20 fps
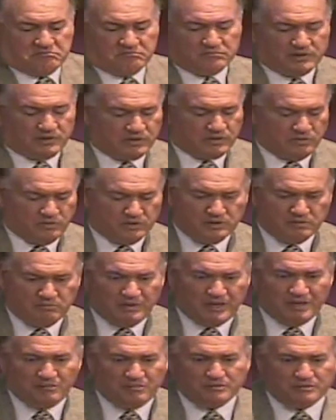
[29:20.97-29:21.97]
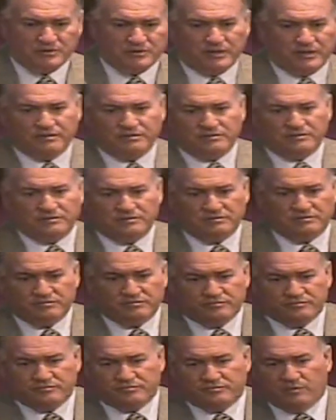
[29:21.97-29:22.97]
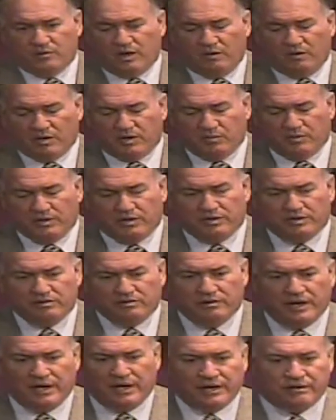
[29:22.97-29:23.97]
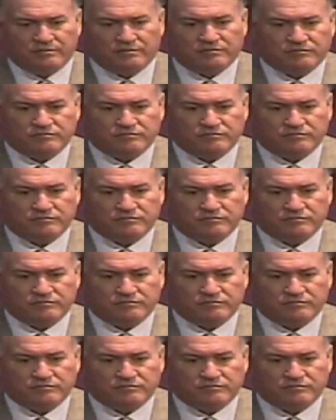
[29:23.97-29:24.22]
look at what the Bible says. Why would I want to do that?